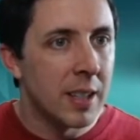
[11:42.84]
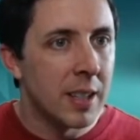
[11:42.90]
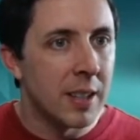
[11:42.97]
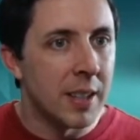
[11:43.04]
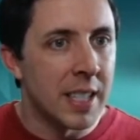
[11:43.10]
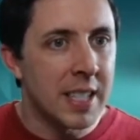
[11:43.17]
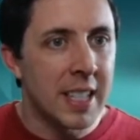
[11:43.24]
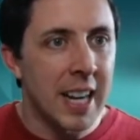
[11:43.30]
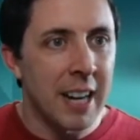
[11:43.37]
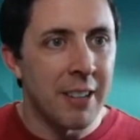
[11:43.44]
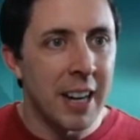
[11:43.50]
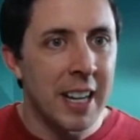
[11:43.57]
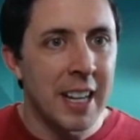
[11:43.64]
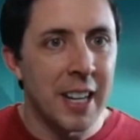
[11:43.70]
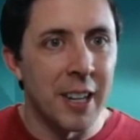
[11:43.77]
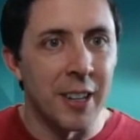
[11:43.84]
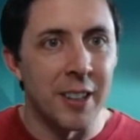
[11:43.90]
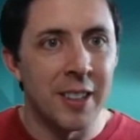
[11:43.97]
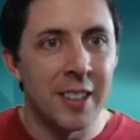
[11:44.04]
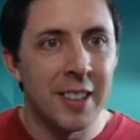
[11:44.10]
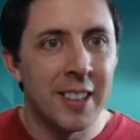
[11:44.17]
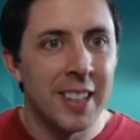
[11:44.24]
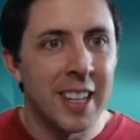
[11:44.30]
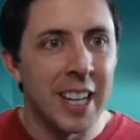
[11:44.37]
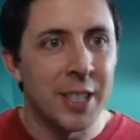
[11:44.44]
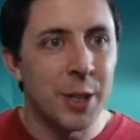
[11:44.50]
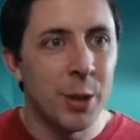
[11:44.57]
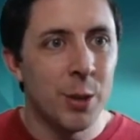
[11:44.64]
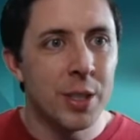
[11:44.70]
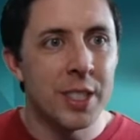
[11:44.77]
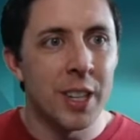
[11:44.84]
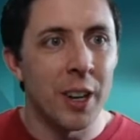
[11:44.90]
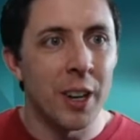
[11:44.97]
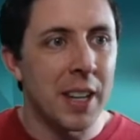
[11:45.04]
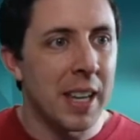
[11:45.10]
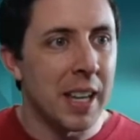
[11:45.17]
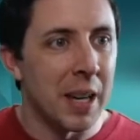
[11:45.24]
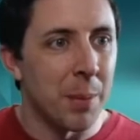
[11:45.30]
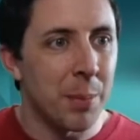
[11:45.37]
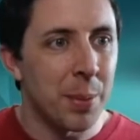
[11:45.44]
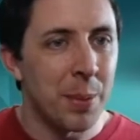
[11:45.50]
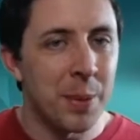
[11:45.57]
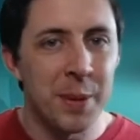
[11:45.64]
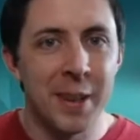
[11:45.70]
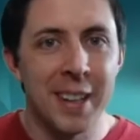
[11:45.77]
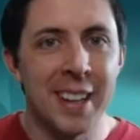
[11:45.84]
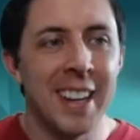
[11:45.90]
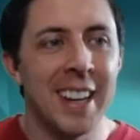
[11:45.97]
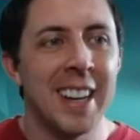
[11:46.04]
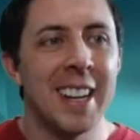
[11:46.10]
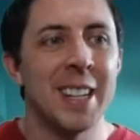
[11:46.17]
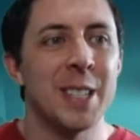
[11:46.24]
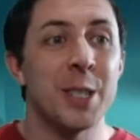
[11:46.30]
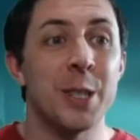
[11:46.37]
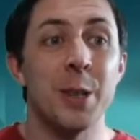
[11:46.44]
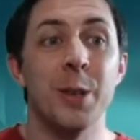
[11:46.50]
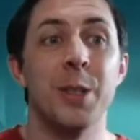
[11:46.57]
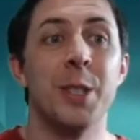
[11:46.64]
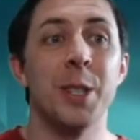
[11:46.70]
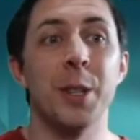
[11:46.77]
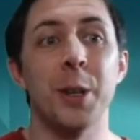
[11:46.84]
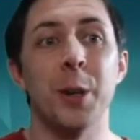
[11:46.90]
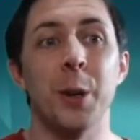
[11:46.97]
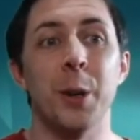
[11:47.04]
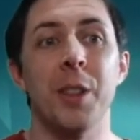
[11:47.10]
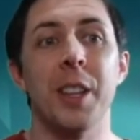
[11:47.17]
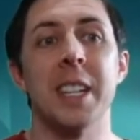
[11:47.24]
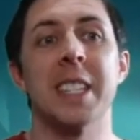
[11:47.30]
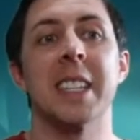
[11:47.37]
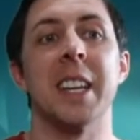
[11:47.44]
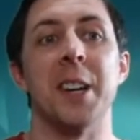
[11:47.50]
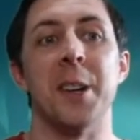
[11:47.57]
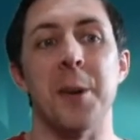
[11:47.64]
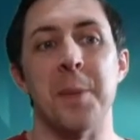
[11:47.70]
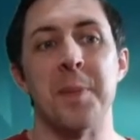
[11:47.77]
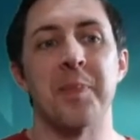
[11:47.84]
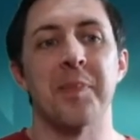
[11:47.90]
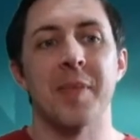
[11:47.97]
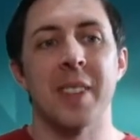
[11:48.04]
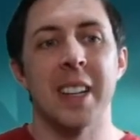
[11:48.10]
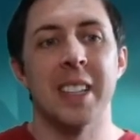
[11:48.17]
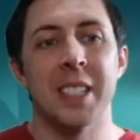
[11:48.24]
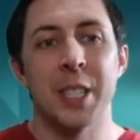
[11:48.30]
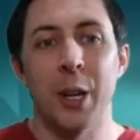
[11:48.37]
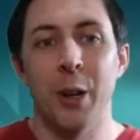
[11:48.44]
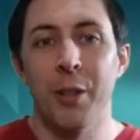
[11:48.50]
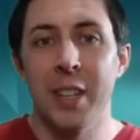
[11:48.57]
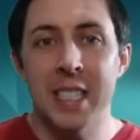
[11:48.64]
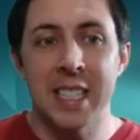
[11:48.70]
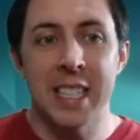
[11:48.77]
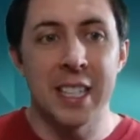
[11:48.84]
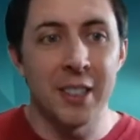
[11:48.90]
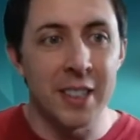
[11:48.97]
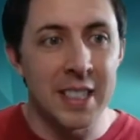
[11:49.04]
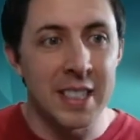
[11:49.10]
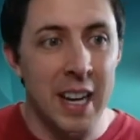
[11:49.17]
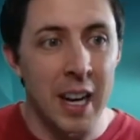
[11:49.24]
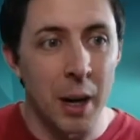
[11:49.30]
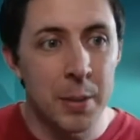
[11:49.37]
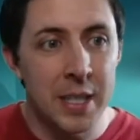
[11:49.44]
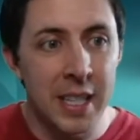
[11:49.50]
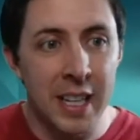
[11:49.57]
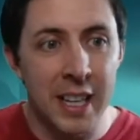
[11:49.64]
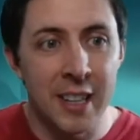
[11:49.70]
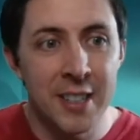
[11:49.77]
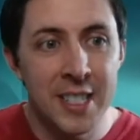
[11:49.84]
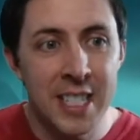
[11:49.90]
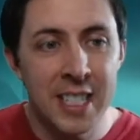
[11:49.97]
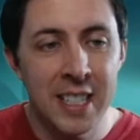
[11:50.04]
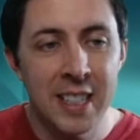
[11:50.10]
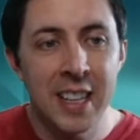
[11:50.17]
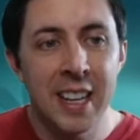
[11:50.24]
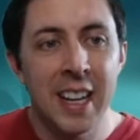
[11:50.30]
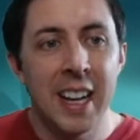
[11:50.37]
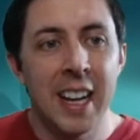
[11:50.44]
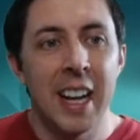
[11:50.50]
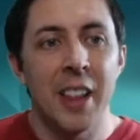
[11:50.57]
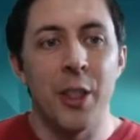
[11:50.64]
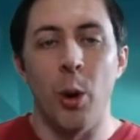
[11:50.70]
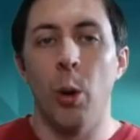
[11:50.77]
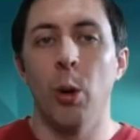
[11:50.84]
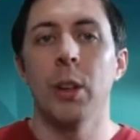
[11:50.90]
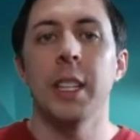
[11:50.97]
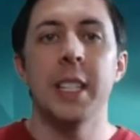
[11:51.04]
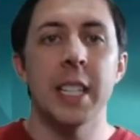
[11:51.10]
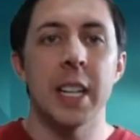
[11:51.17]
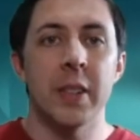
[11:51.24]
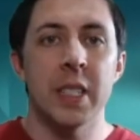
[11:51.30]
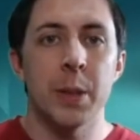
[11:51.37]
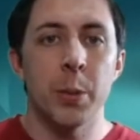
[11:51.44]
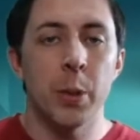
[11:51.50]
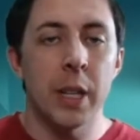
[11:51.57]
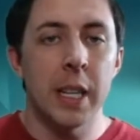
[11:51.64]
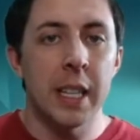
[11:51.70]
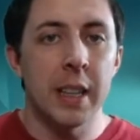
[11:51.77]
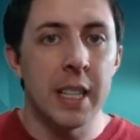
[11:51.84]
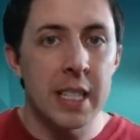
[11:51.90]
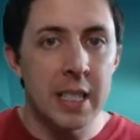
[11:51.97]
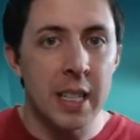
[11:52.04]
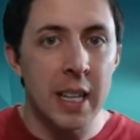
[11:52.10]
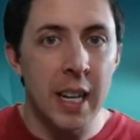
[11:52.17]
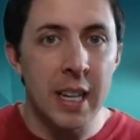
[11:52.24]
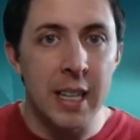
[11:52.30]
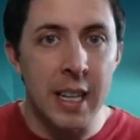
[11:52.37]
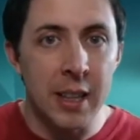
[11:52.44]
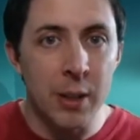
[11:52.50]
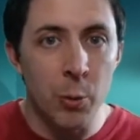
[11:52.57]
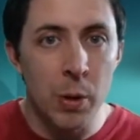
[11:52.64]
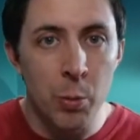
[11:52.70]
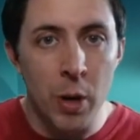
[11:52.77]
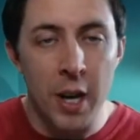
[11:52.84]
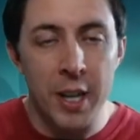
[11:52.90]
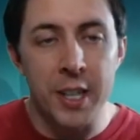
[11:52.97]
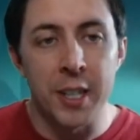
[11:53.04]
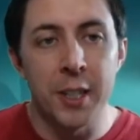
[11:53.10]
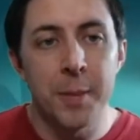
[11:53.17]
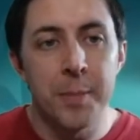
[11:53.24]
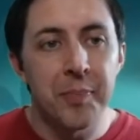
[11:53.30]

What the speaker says: this guy right here, a 2-star imp, to do this skill. So this skill is 100% energy. The only difference between this guy and the Windwalker